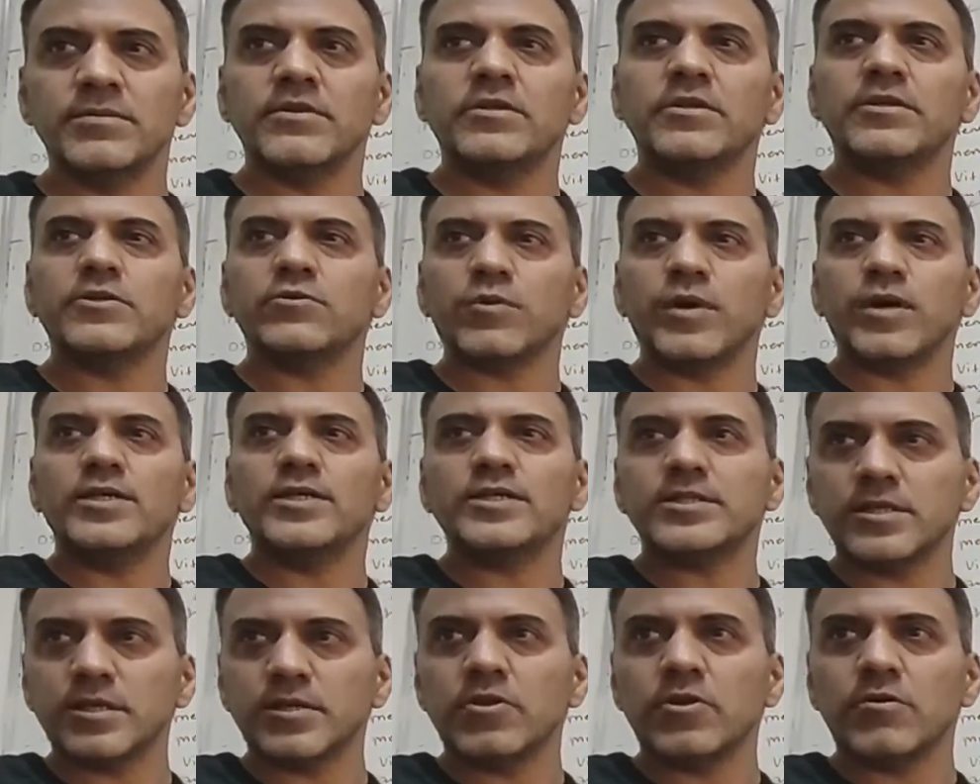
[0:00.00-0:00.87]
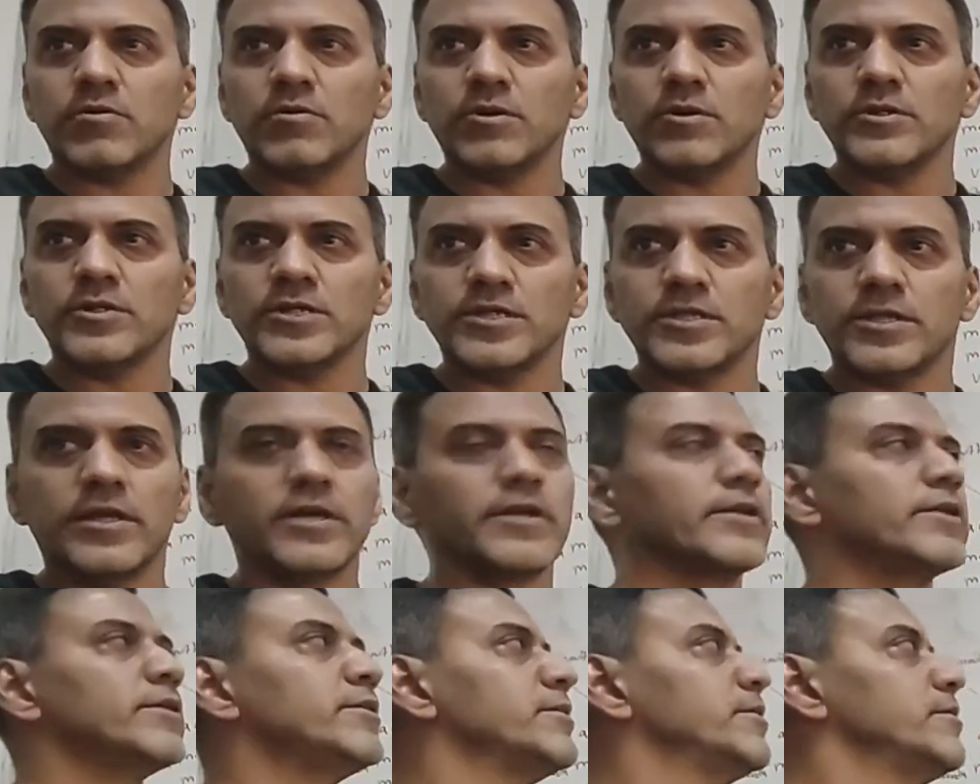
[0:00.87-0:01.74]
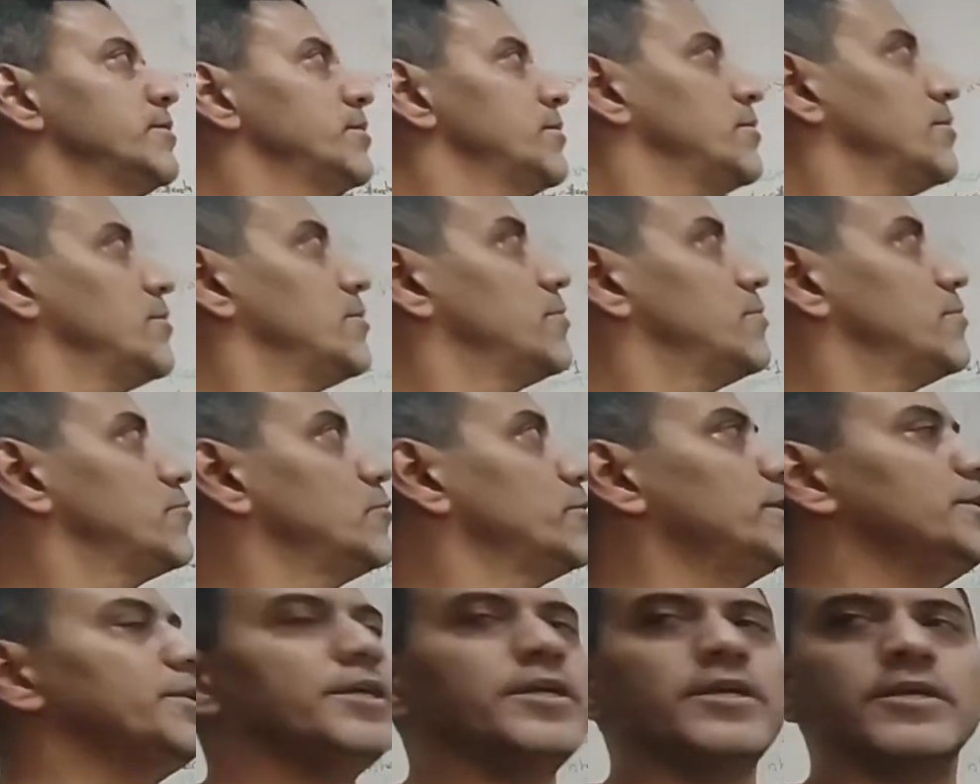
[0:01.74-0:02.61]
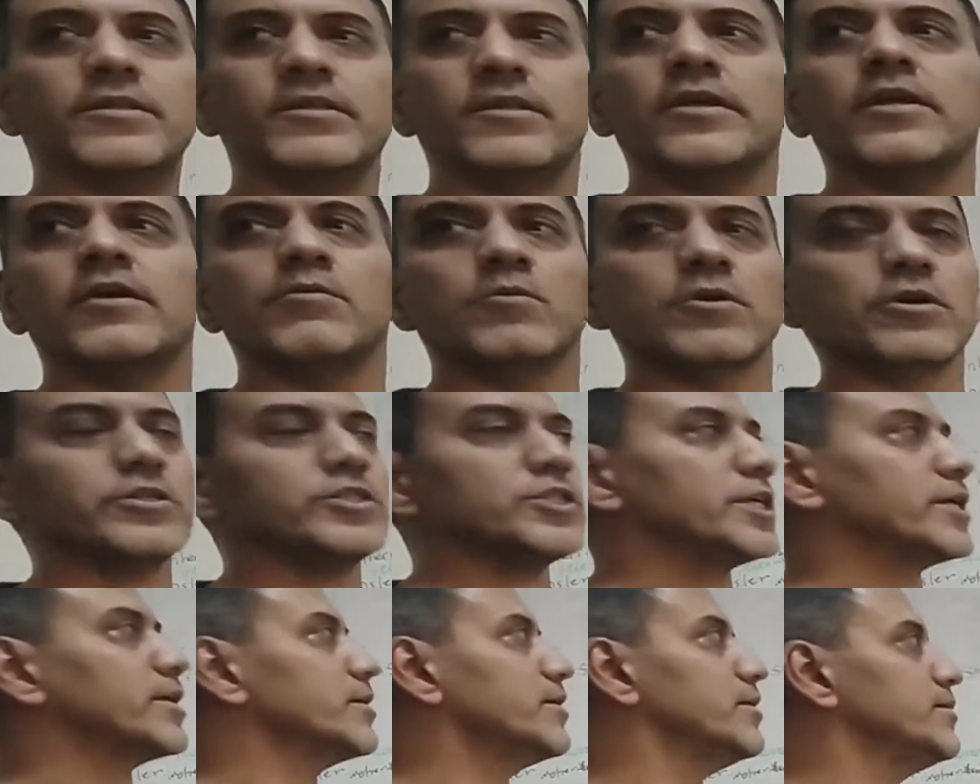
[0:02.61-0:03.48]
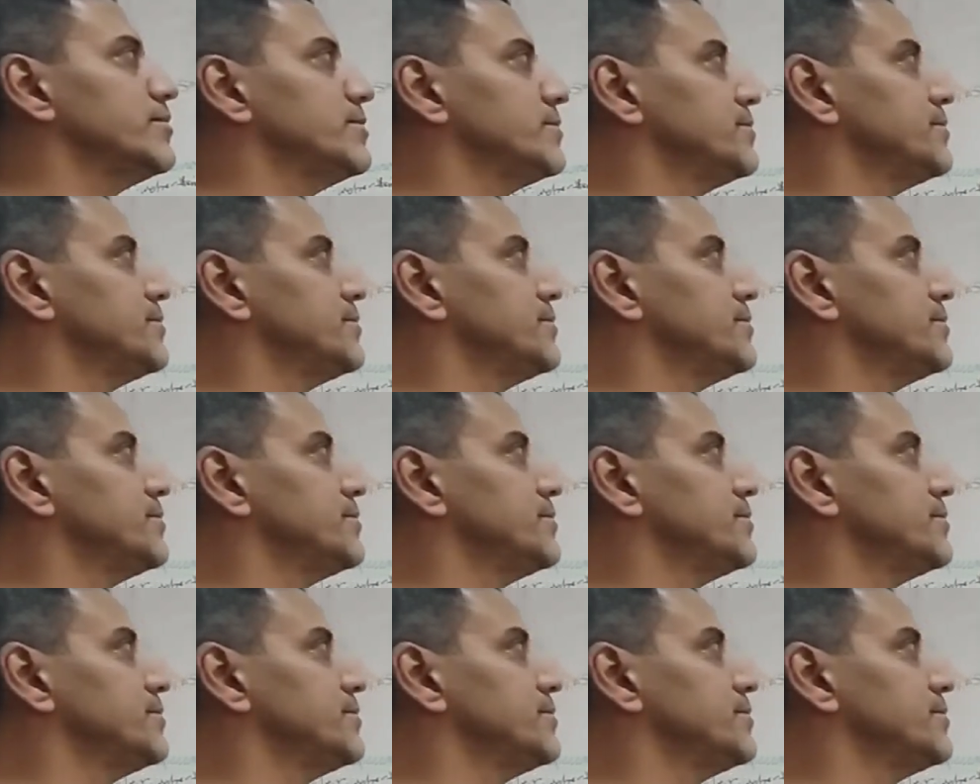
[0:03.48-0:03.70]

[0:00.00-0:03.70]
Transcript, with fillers: That was thrombosis there. We need hemorrhagic.